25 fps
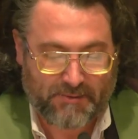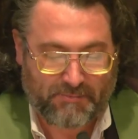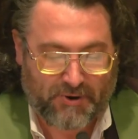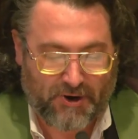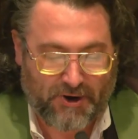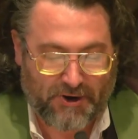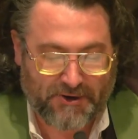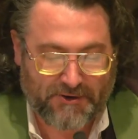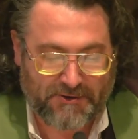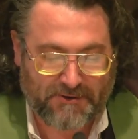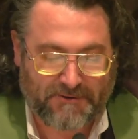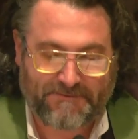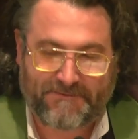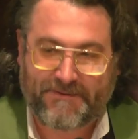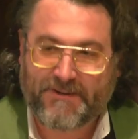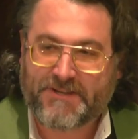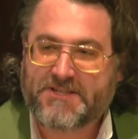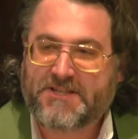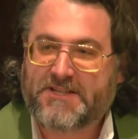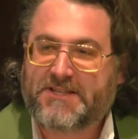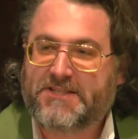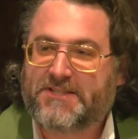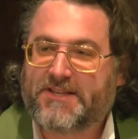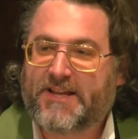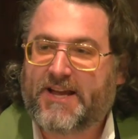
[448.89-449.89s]
particle
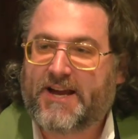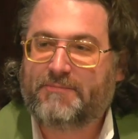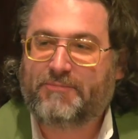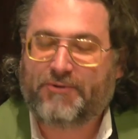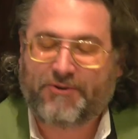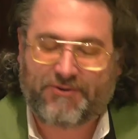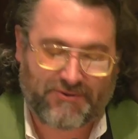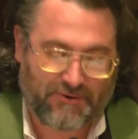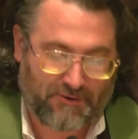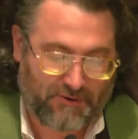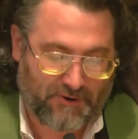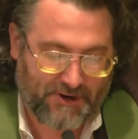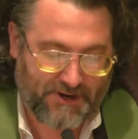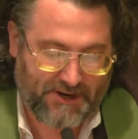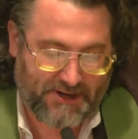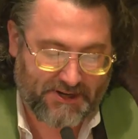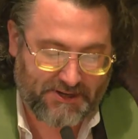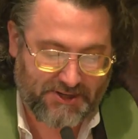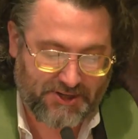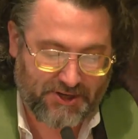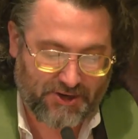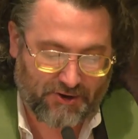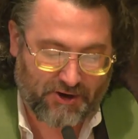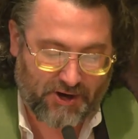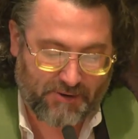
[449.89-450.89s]
physics laboratory
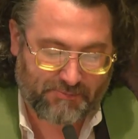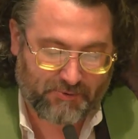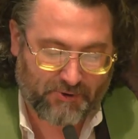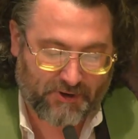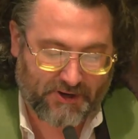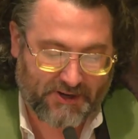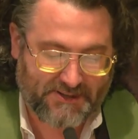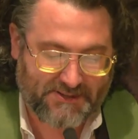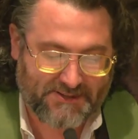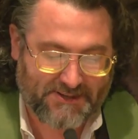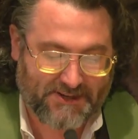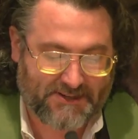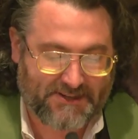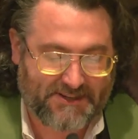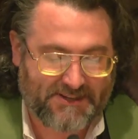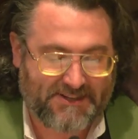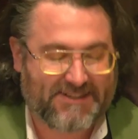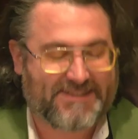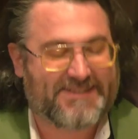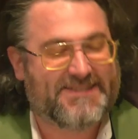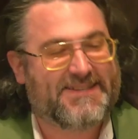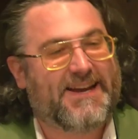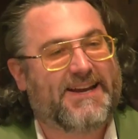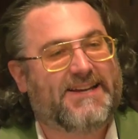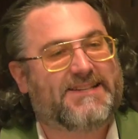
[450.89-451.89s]
in Europe, were conducting
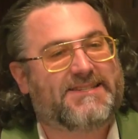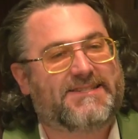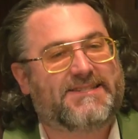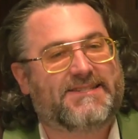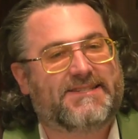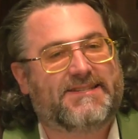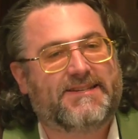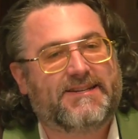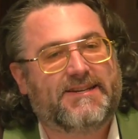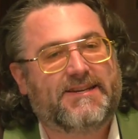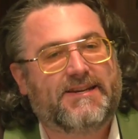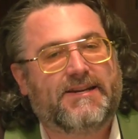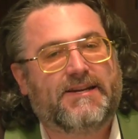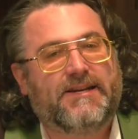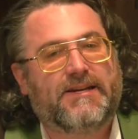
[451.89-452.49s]
a test